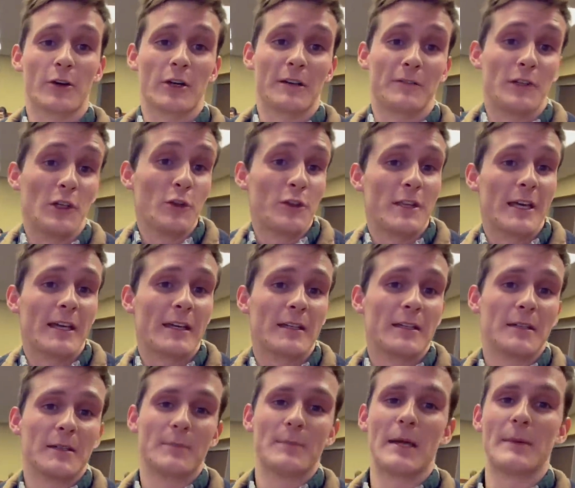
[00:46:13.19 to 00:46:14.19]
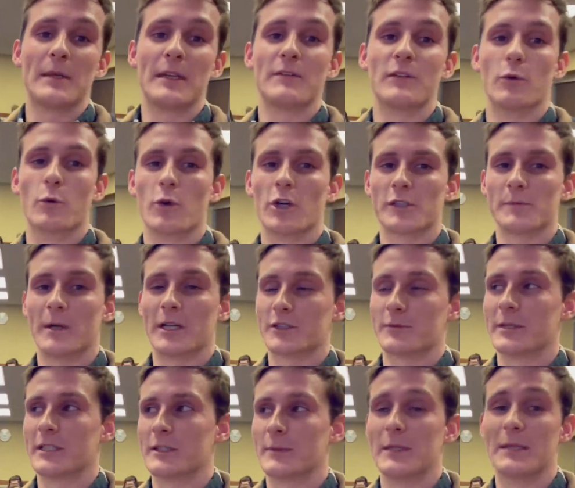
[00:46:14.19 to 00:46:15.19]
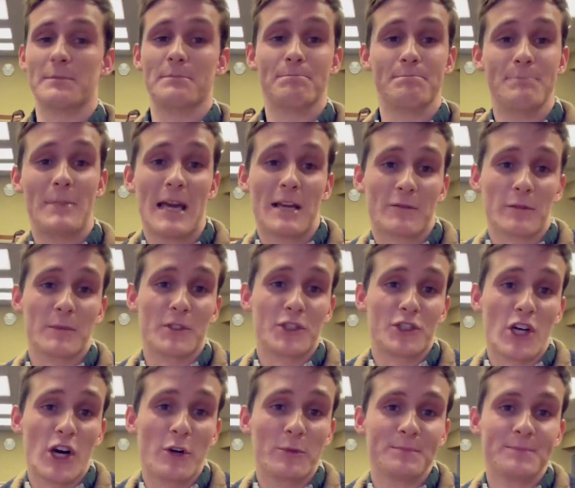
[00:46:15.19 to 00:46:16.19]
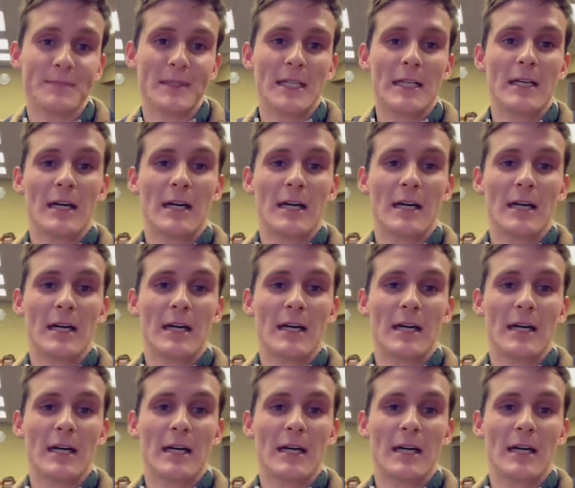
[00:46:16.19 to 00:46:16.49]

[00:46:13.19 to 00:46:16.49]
Or if you think, maybe even a worse punishment to be banned from the show.